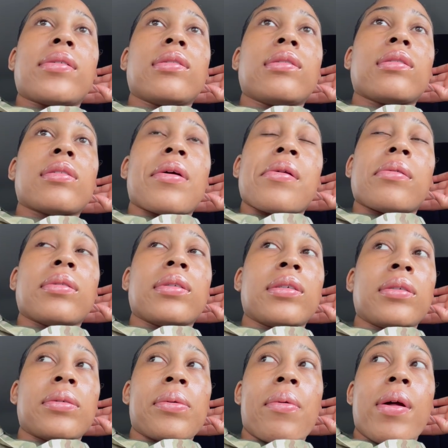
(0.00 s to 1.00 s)
I don't
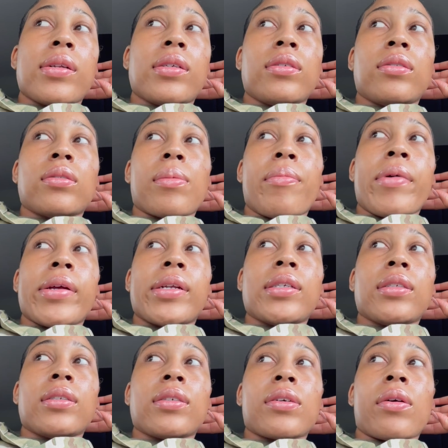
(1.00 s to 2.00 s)
know. I just am ready
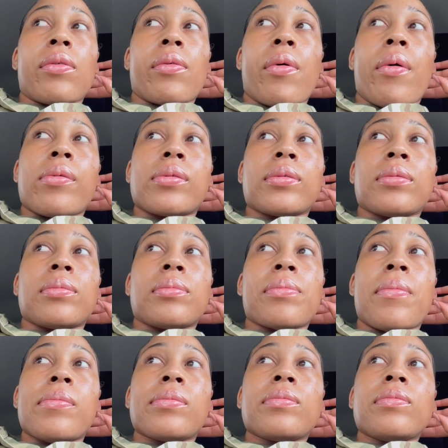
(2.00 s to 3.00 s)
to go home.
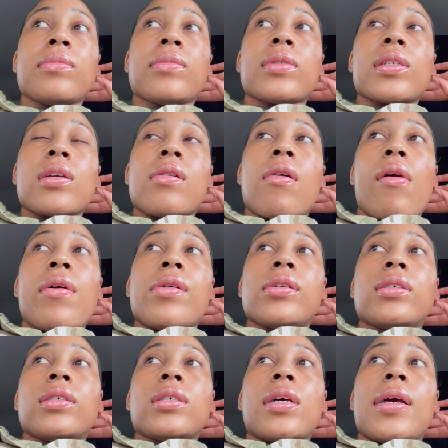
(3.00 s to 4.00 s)

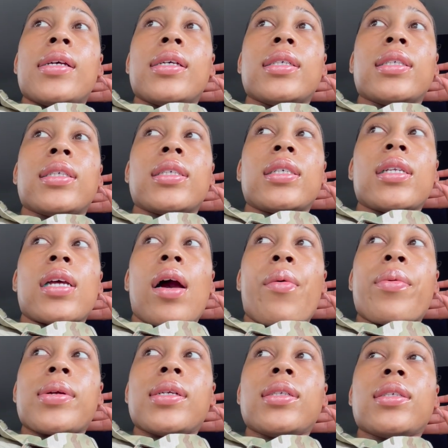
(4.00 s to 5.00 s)
And I
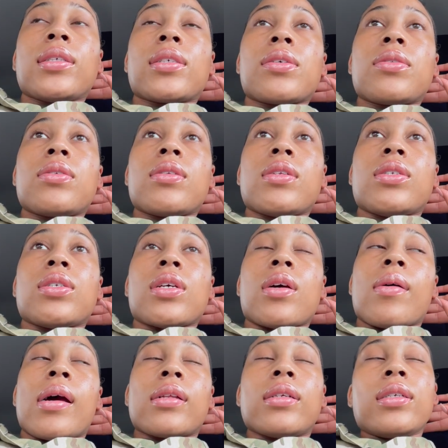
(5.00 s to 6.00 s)
wanted to go to the gym.
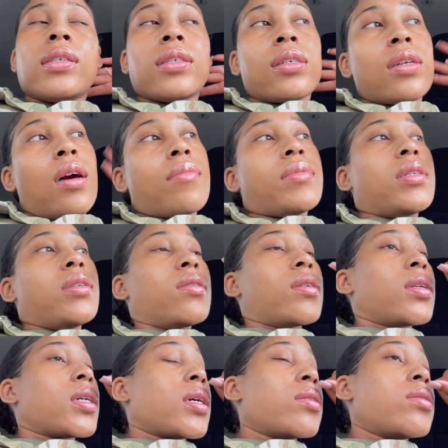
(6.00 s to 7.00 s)
I think I, I'm still going
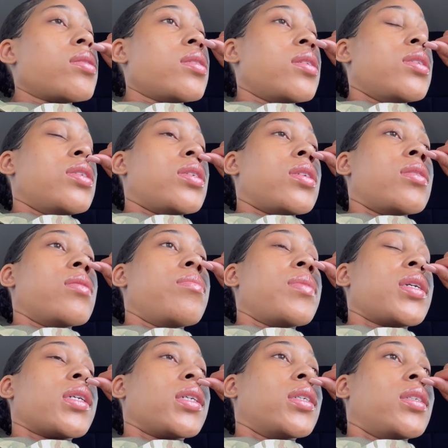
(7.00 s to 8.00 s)
to go to the gym
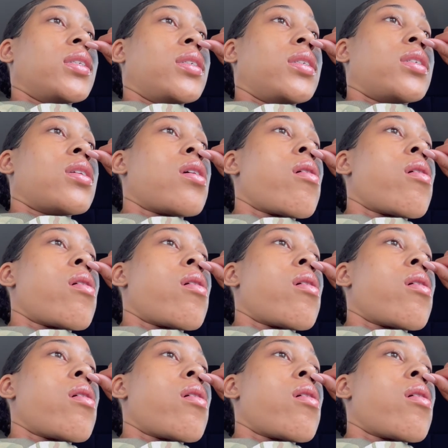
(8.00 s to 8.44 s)
because